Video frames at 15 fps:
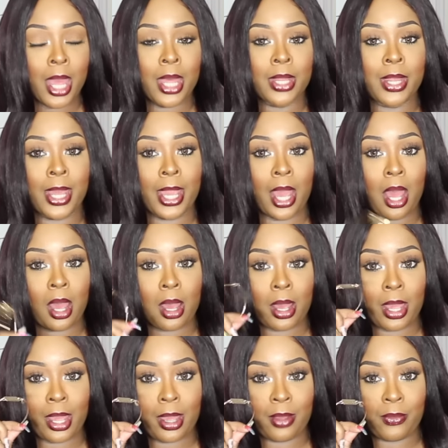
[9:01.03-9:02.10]
and they all
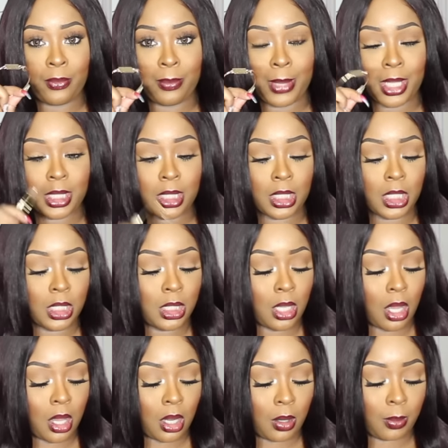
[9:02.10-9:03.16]
have messages
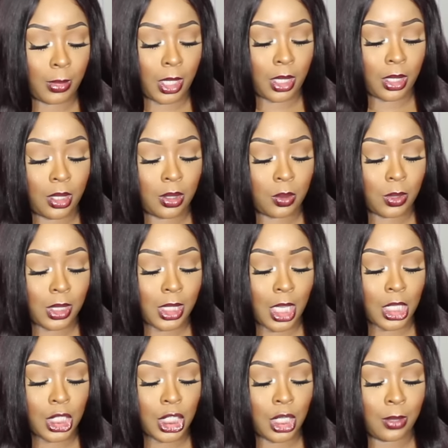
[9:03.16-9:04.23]
on them, this one
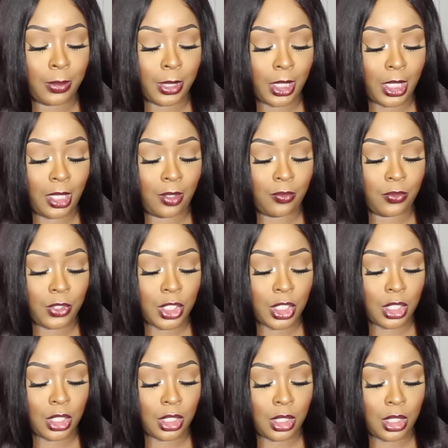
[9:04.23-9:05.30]
says she believed
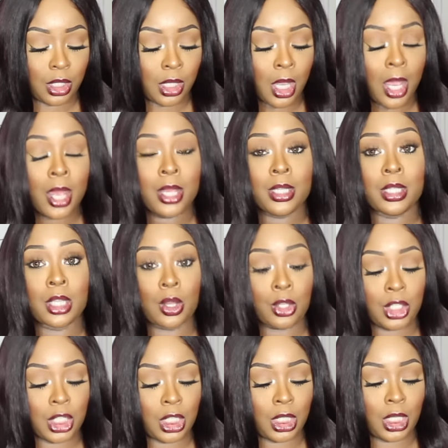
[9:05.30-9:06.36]
she could, so
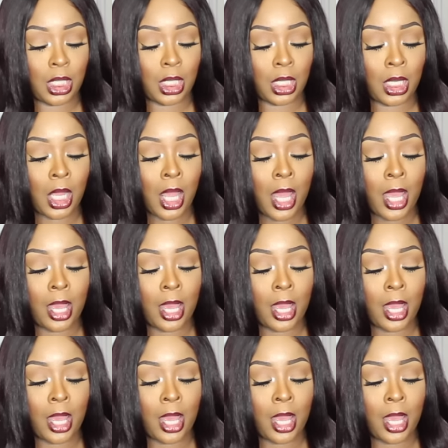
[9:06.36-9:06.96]
she did.